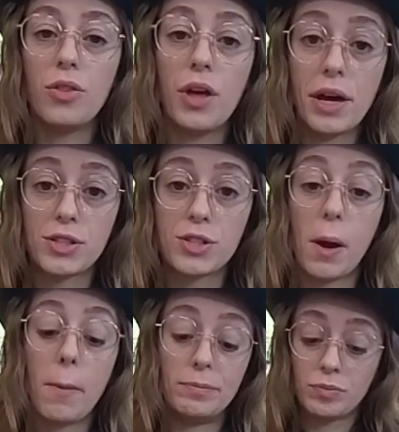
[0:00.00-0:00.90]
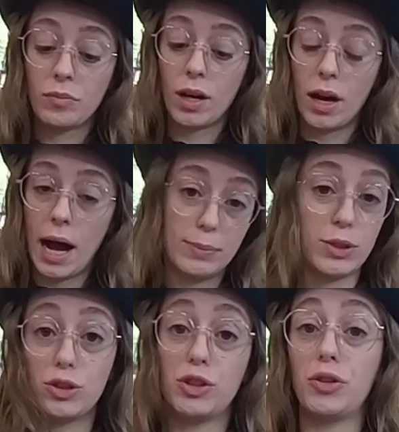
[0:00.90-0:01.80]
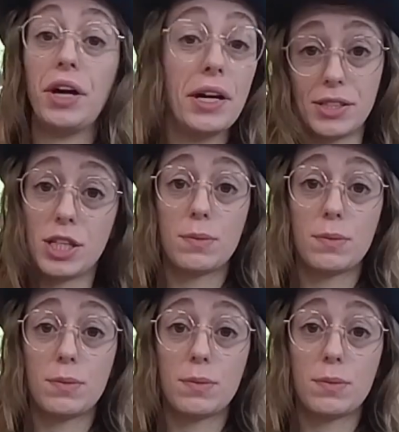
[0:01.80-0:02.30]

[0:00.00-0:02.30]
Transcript: This absolutely hits the